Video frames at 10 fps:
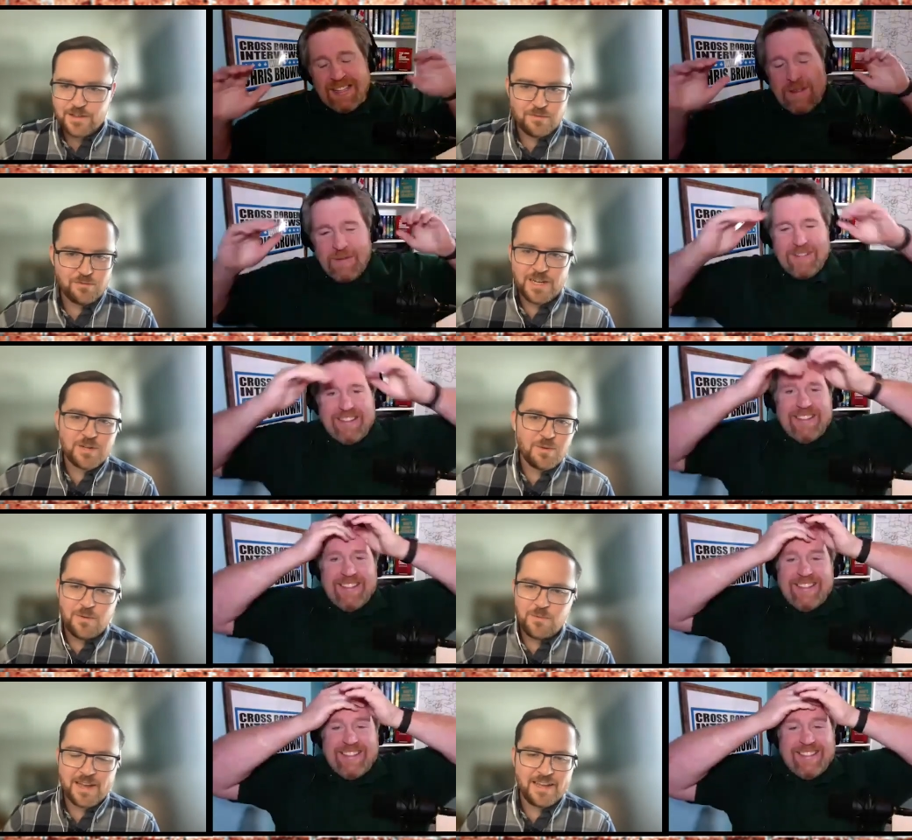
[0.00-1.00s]
Speaker 1: The fringe
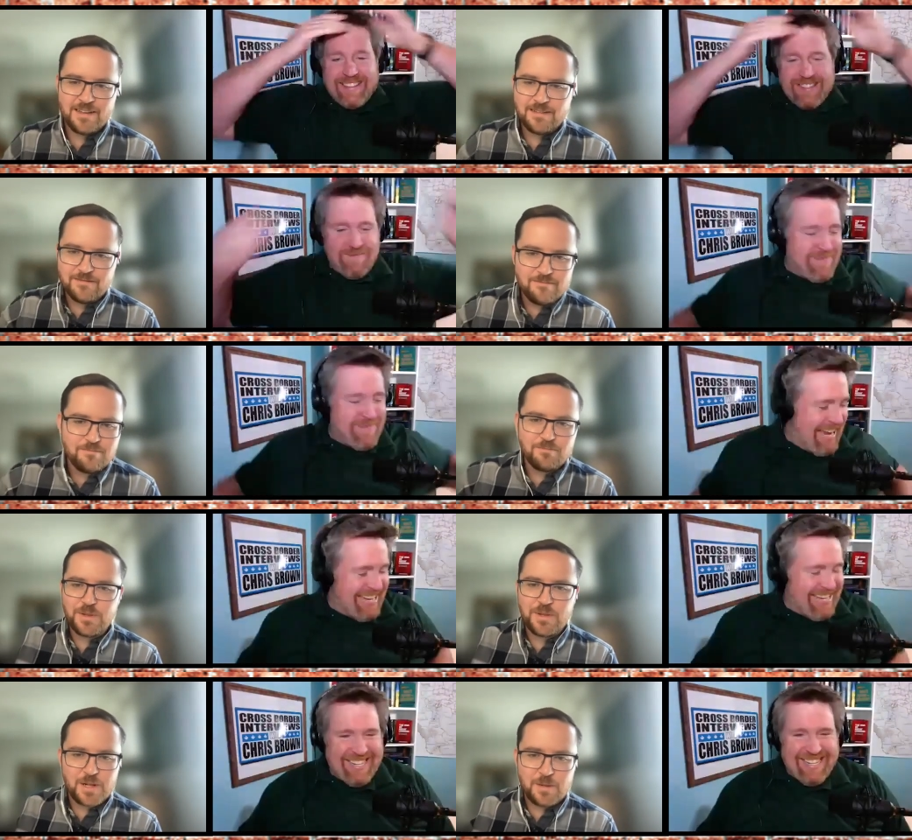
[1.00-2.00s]
right-wing
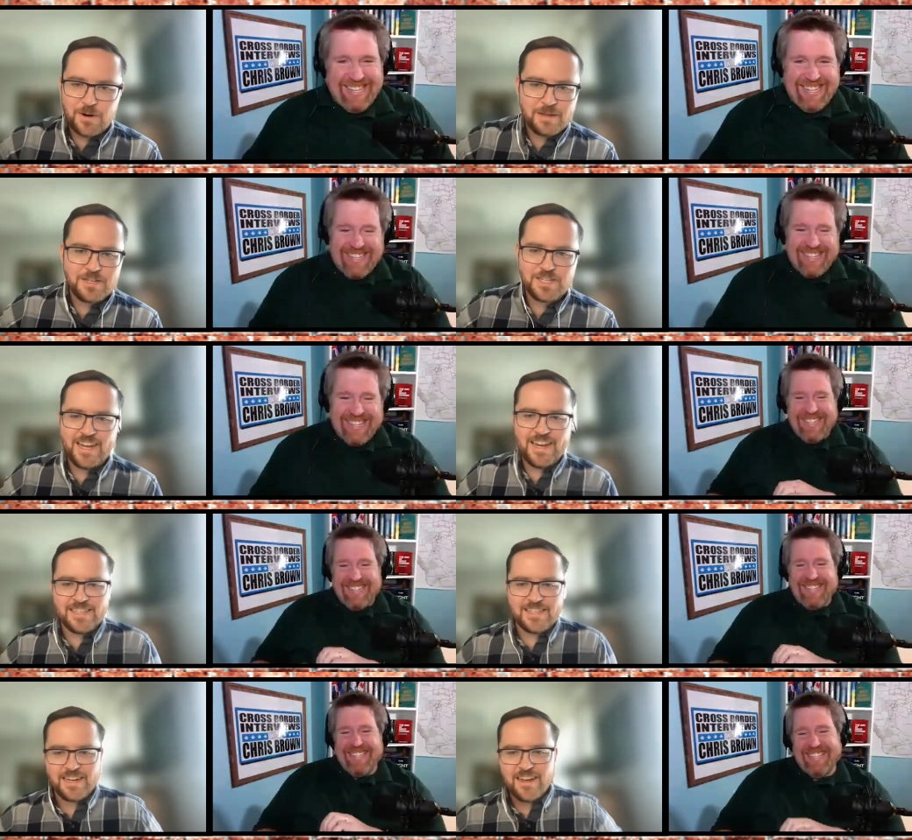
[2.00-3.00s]
political party machine
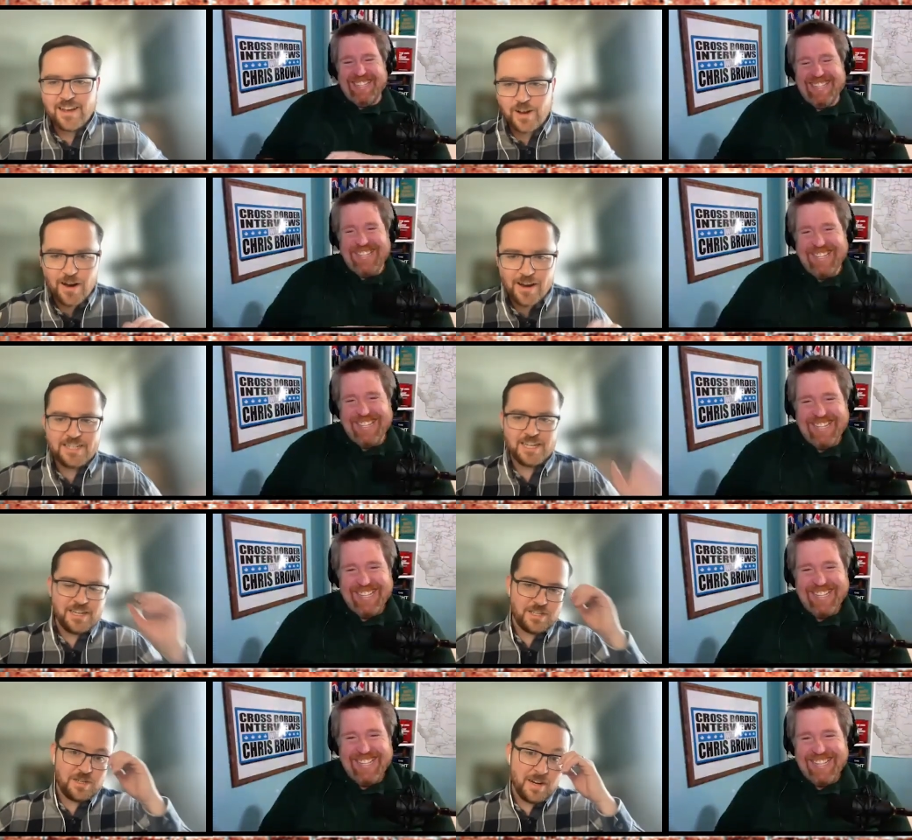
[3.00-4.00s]
is a cottage
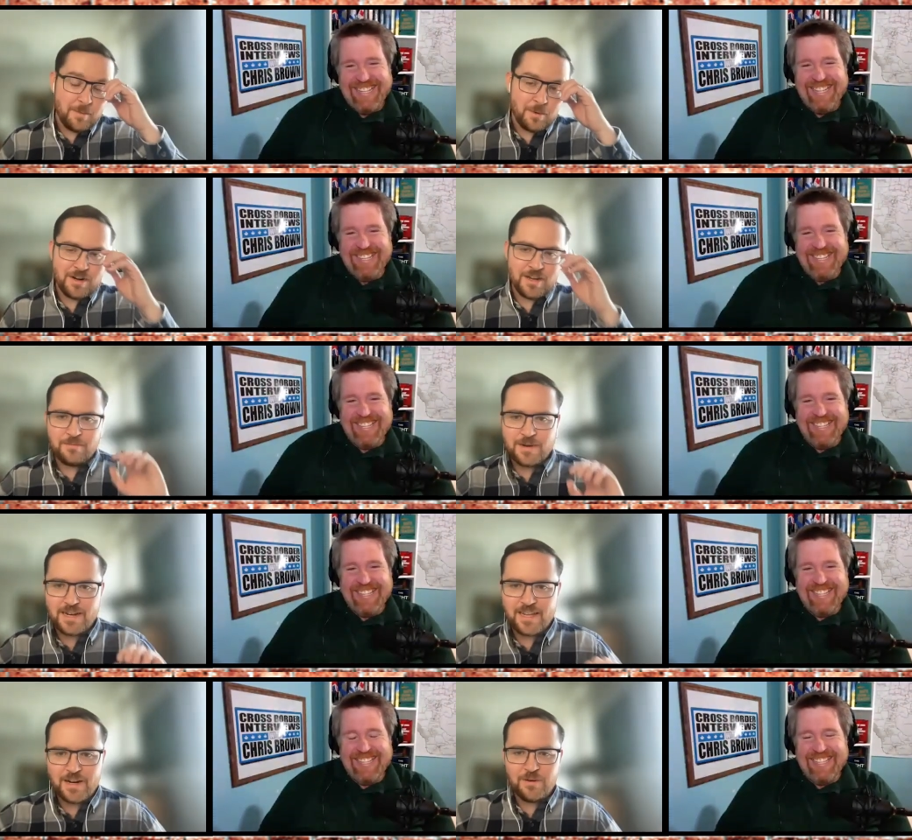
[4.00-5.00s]
industry in Alberta,
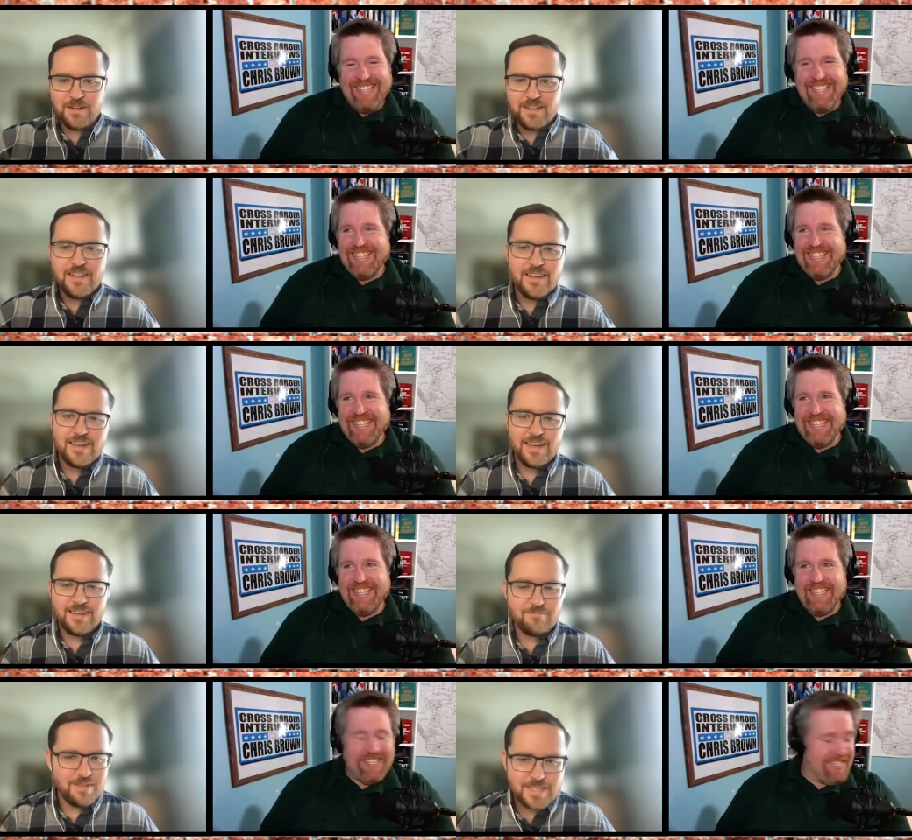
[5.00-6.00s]
but you know,
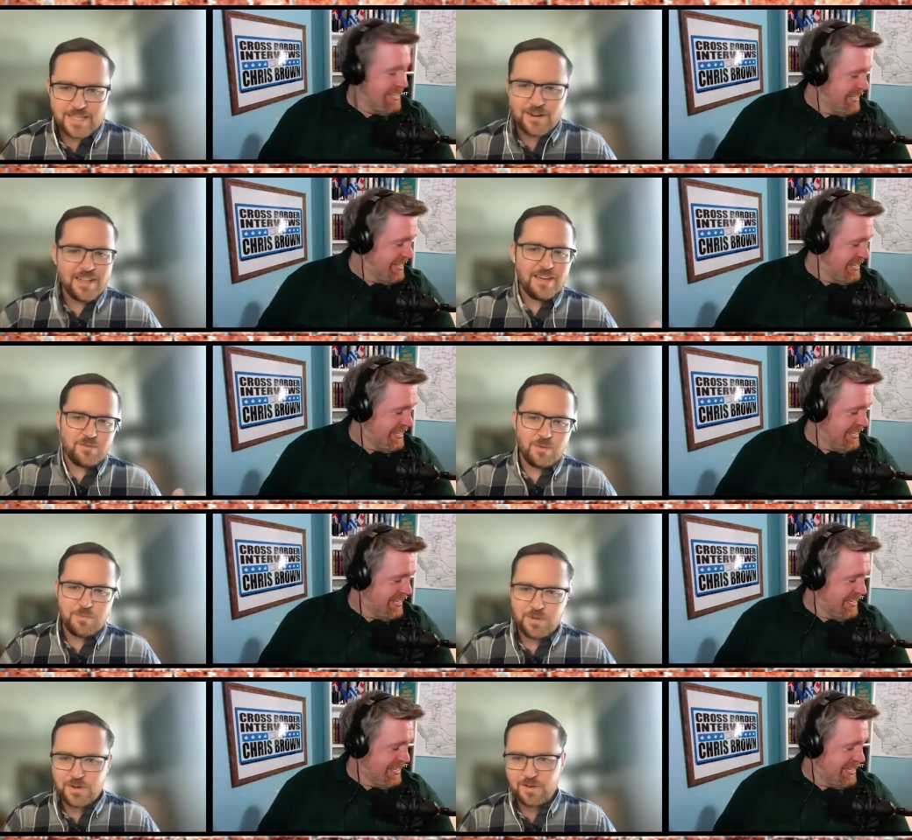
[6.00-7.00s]
Speaker 2: start a
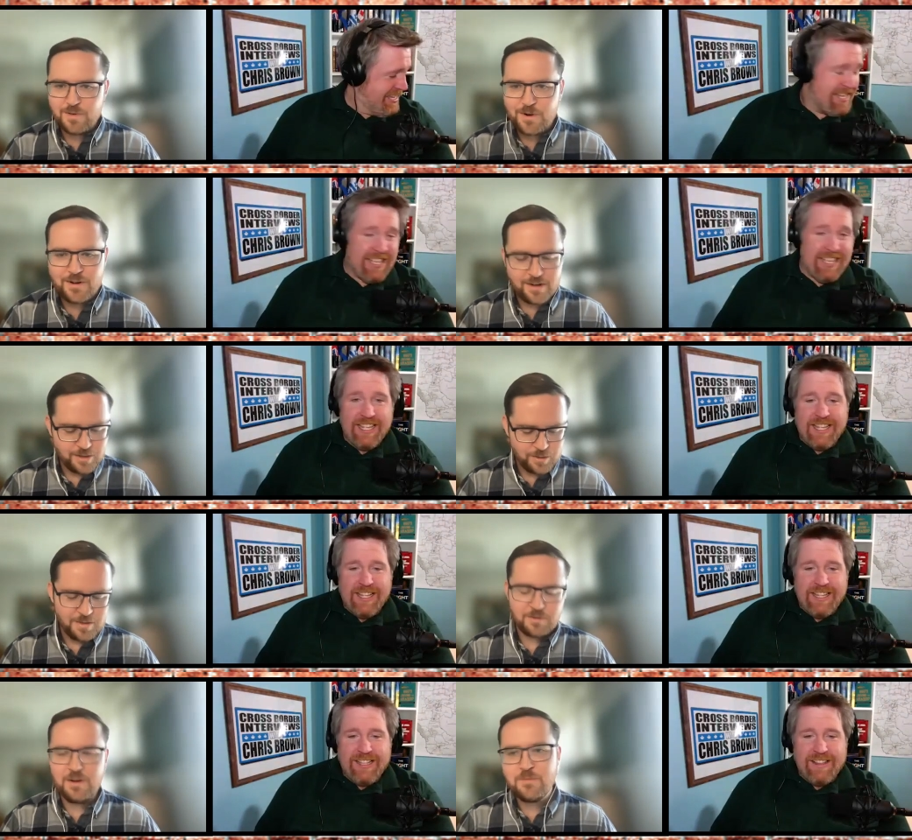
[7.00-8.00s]
left-wing political party or
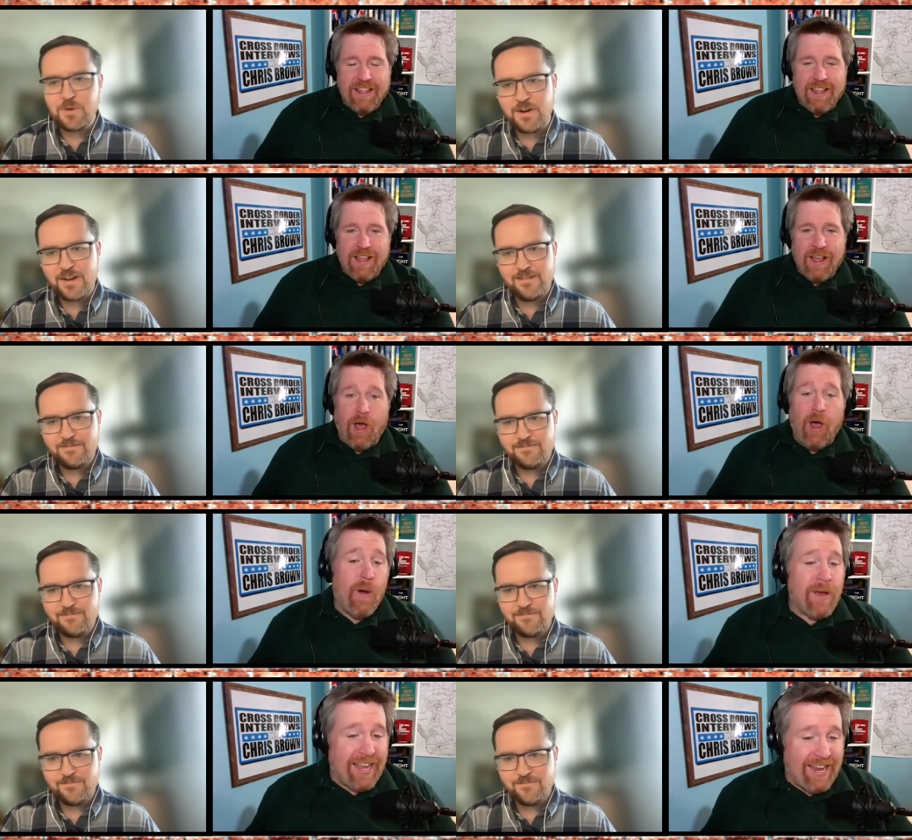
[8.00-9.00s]
join the Green Party.
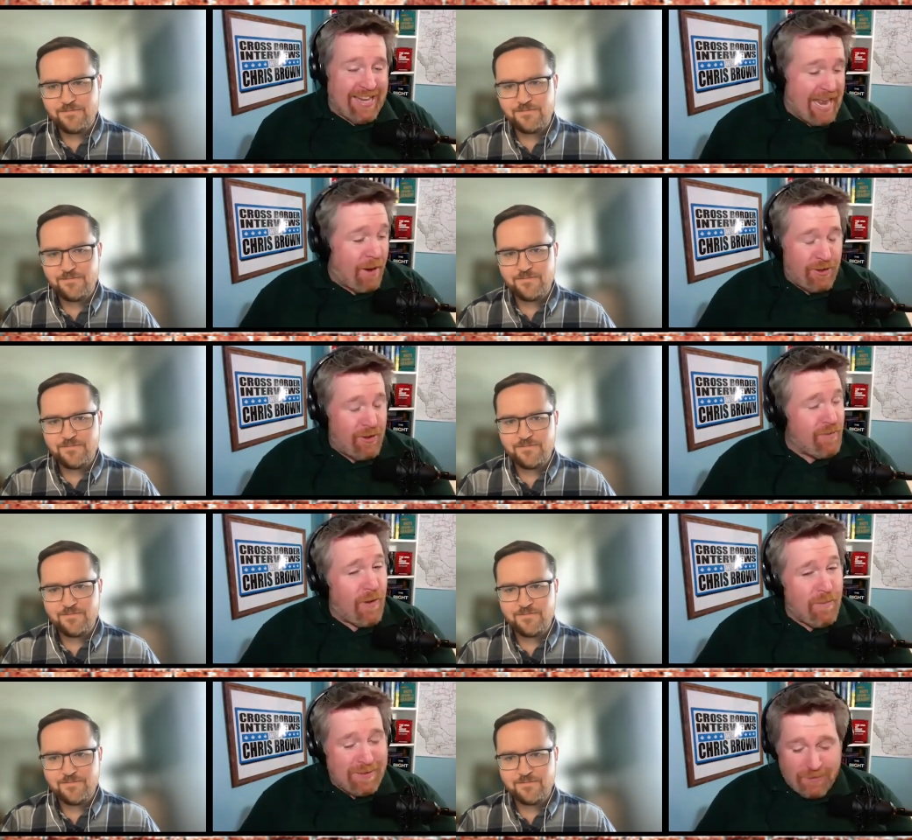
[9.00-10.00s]
Okay, now you've
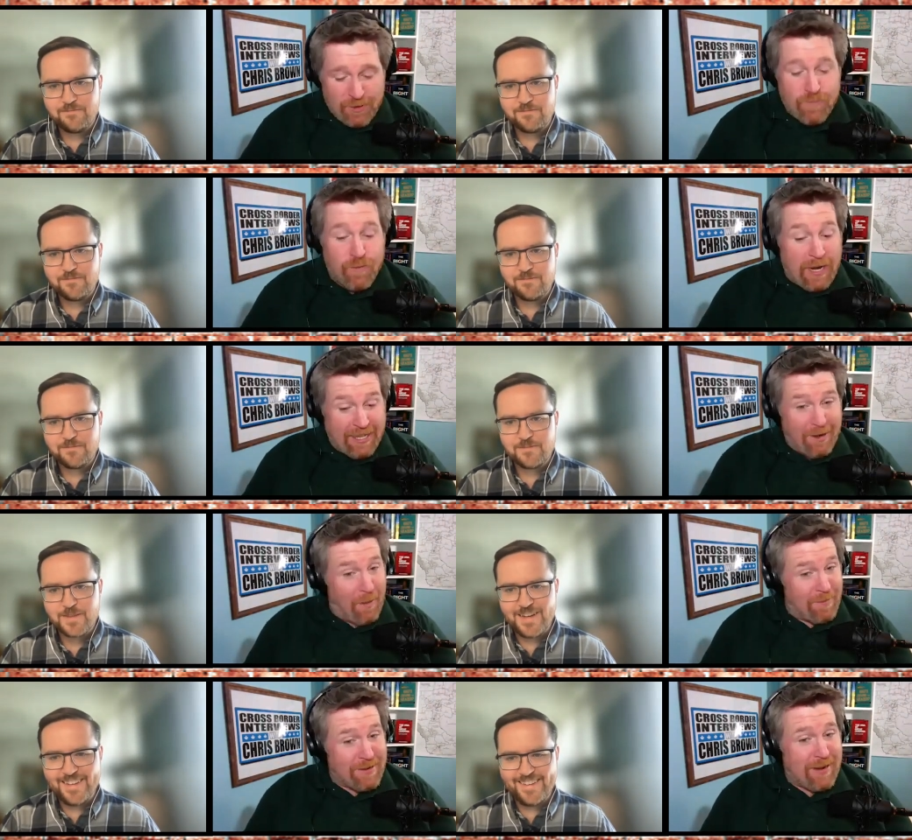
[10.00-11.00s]
opened, you've really
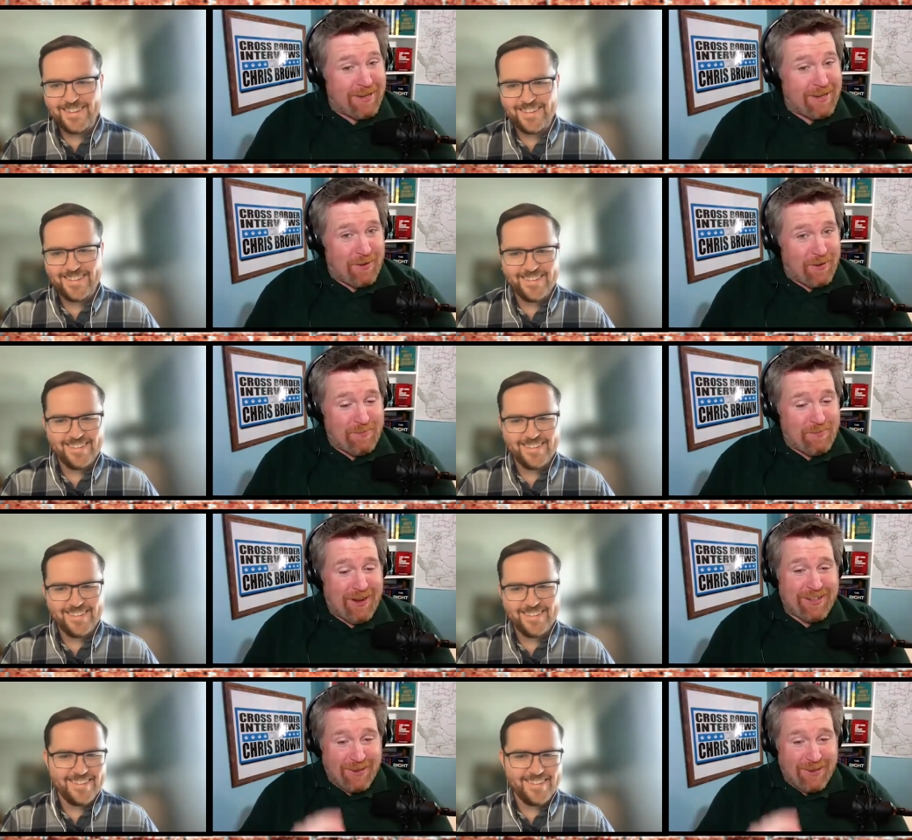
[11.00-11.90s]
opened Pandora's box.